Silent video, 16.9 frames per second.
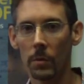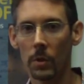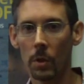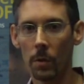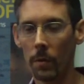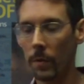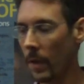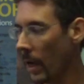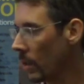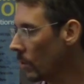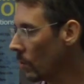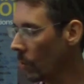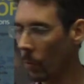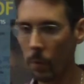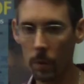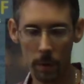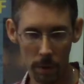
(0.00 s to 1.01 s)
So that's
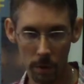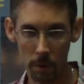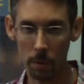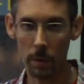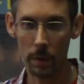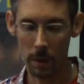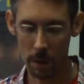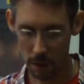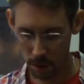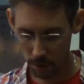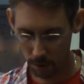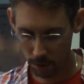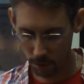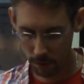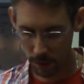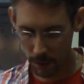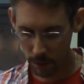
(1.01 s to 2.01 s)
what we're doing there.
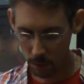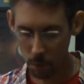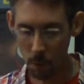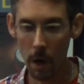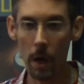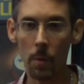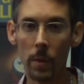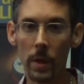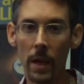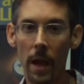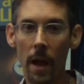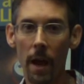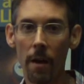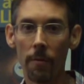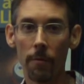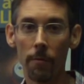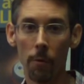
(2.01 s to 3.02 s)
So that's why we
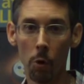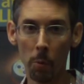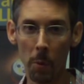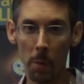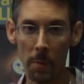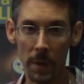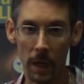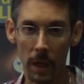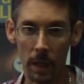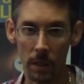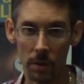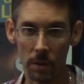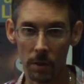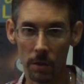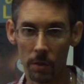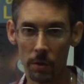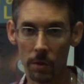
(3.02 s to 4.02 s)
have former
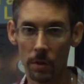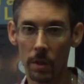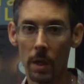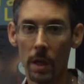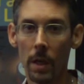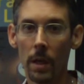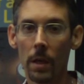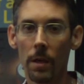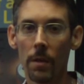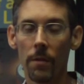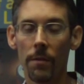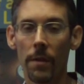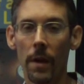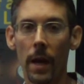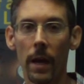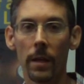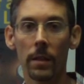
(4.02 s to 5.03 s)
patients
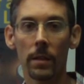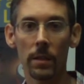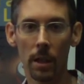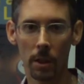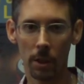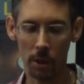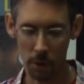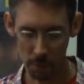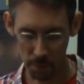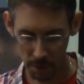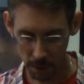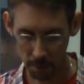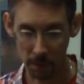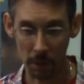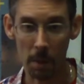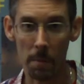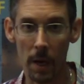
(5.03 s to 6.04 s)
that tell other
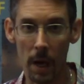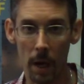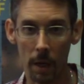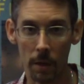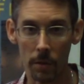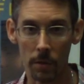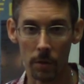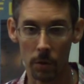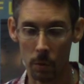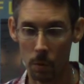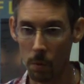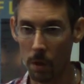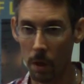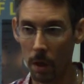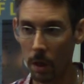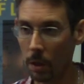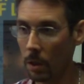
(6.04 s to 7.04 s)
people about us as
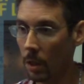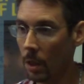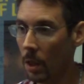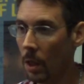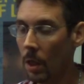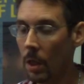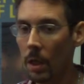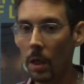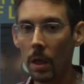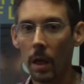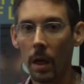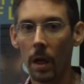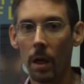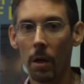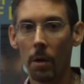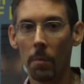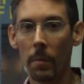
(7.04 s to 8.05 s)
well.
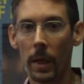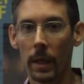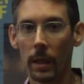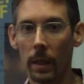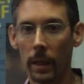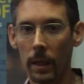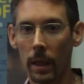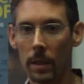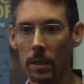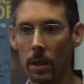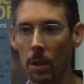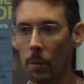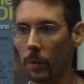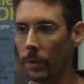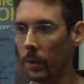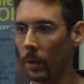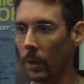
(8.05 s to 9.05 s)
And like I
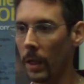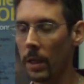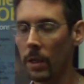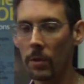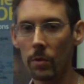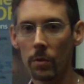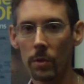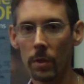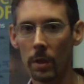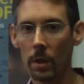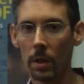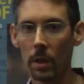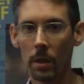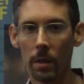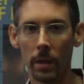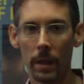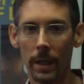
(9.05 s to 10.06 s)
said, with the lasers
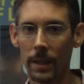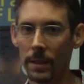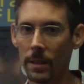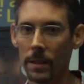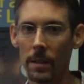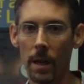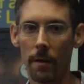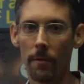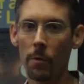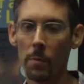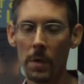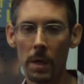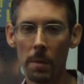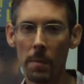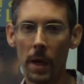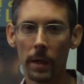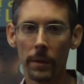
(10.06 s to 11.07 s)
here, it's never
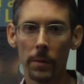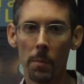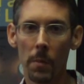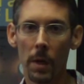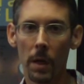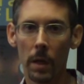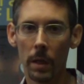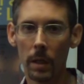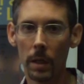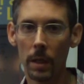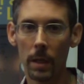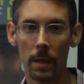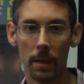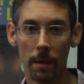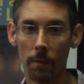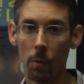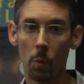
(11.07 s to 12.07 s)
been about the money.
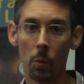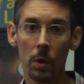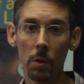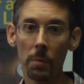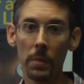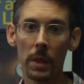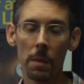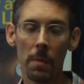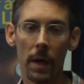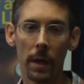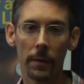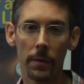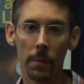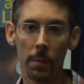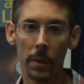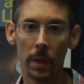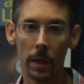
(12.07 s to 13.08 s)
It never will be
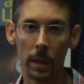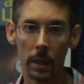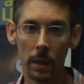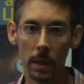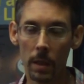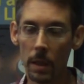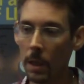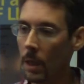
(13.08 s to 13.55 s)
about the money.